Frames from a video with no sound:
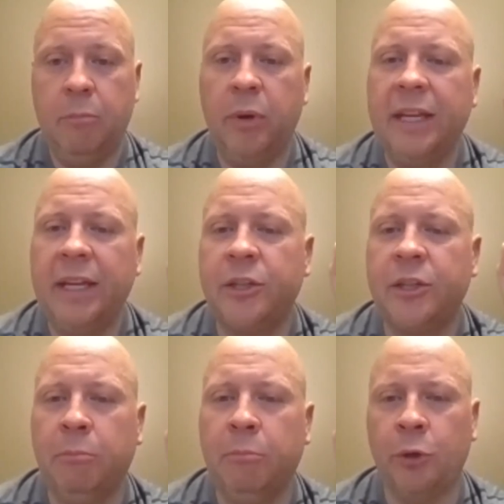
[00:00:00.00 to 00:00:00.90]
but it's the
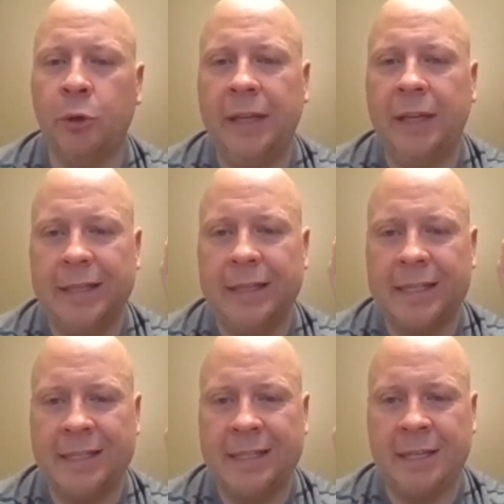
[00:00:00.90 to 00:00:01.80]
burn
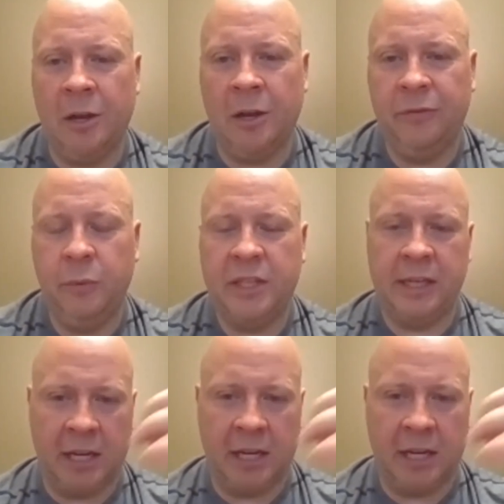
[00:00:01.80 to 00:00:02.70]
itself which
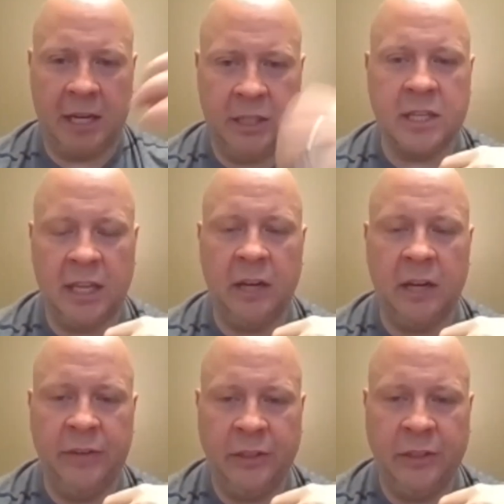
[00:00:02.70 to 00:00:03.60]
can actually cause a
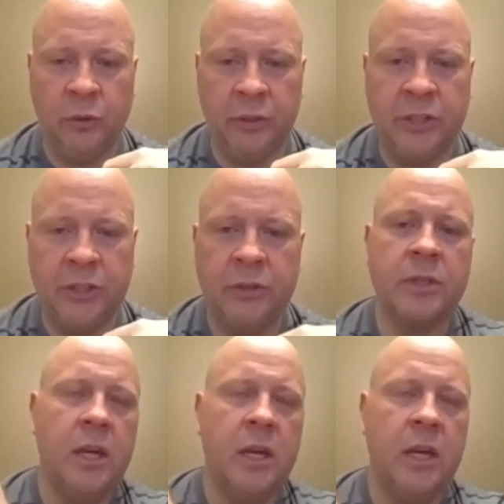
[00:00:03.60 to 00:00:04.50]
lot of internal
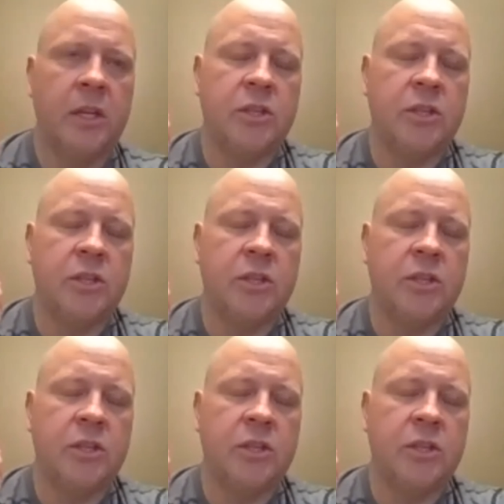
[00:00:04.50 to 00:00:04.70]
issues.